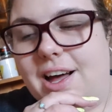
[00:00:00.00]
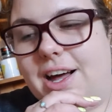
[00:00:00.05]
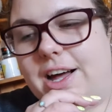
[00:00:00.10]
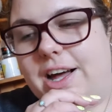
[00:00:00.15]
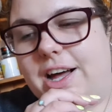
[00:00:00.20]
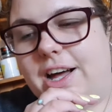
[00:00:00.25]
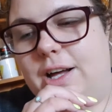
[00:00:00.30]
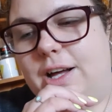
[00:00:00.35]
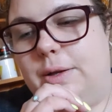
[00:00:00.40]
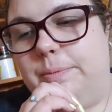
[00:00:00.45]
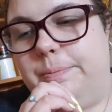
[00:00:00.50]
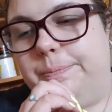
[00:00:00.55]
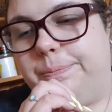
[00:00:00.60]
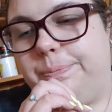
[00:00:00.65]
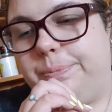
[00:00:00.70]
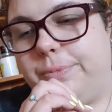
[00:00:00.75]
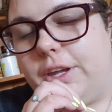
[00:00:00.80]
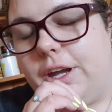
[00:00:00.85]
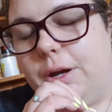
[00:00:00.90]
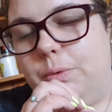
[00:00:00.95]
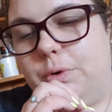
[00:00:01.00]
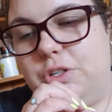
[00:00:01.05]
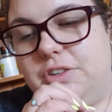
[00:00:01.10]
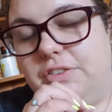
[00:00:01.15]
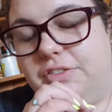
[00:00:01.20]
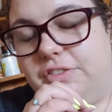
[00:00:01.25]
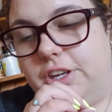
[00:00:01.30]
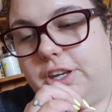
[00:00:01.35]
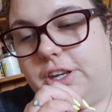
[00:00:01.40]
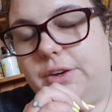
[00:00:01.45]
I watch a
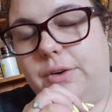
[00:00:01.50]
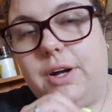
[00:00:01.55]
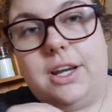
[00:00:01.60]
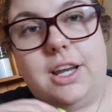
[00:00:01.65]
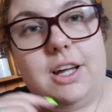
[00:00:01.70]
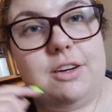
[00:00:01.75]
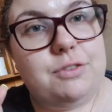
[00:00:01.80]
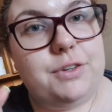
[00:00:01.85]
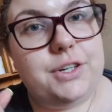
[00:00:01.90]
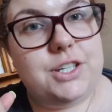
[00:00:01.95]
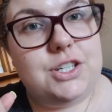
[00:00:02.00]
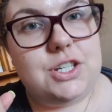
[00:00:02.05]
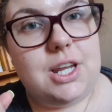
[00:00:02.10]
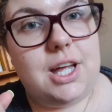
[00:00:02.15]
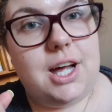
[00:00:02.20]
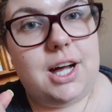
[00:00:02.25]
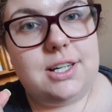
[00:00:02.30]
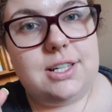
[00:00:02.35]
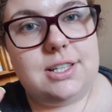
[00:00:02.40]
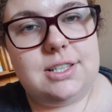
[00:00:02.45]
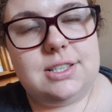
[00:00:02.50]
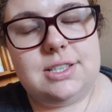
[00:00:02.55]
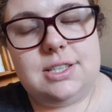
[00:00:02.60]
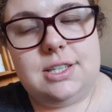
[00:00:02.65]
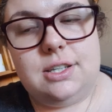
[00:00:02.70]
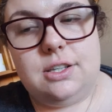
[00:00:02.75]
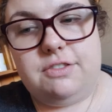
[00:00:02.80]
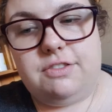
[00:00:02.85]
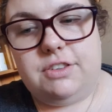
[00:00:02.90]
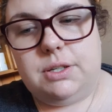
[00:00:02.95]
few. I love Rich Lux,
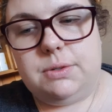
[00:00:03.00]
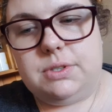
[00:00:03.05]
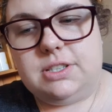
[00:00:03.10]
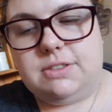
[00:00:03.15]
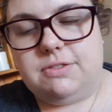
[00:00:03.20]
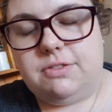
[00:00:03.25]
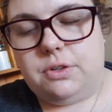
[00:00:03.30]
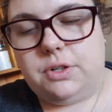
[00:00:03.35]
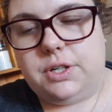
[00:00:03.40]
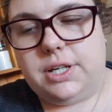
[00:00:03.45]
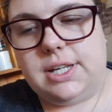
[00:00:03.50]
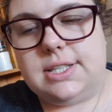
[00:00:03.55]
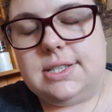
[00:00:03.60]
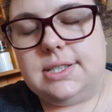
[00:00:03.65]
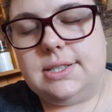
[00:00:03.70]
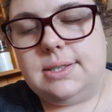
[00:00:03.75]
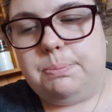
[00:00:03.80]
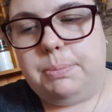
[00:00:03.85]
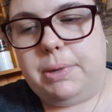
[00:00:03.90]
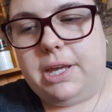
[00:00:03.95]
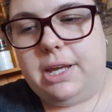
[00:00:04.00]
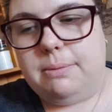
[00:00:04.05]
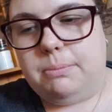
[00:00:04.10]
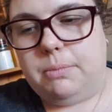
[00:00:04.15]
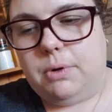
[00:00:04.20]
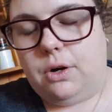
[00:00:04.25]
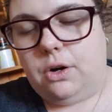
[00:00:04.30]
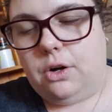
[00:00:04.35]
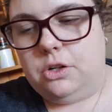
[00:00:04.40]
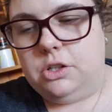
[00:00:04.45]
The Viewer's Voice, Peter
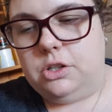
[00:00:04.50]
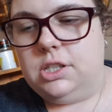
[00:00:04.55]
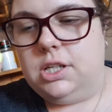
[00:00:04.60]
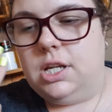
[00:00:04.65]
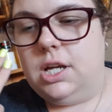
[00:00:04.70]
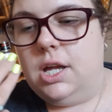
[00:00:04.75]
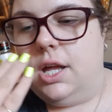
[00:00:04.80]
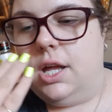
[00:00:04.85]
Mon.